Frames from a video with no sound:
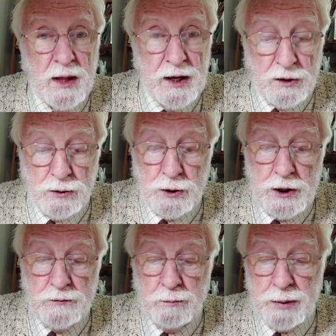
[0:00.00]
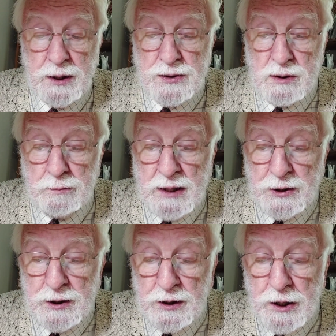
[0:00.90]
It could even be as
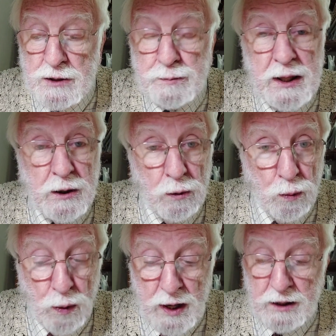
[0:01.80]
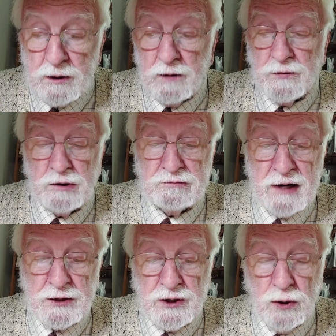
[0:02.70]
immediate as being aware of
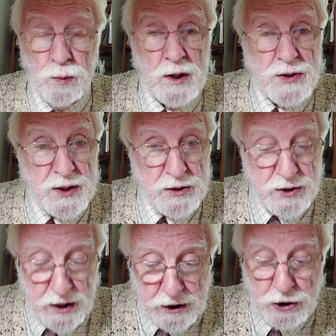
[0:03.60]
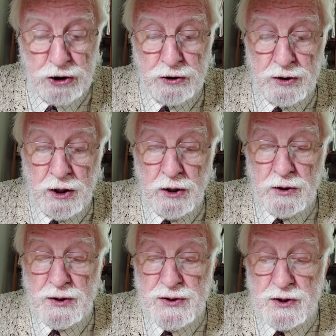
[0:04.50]
directing one's attention
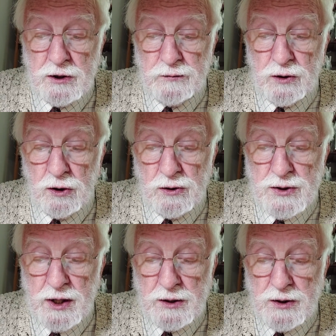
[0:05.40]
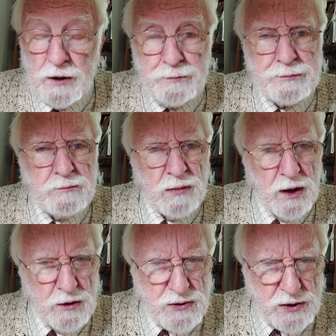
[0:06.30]
to serve content
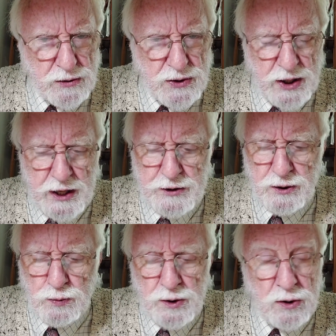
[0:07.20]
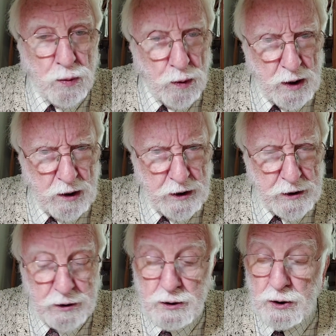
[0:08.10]
associated with
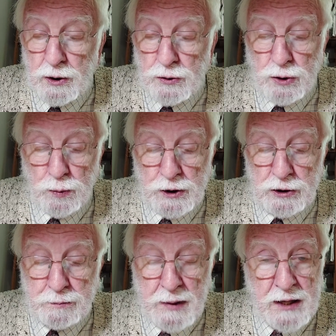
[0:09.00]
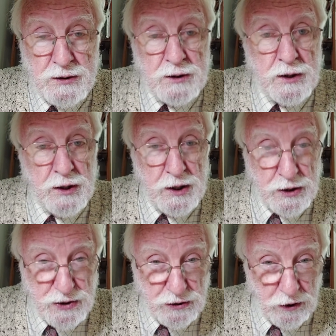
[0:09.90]
qualia to which matter
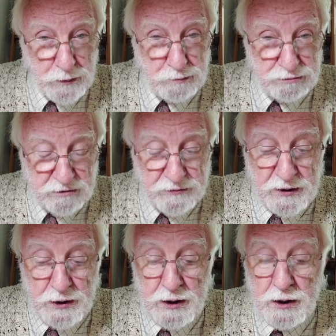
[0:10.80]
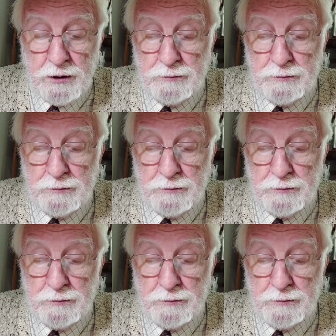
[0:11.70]
is not privy.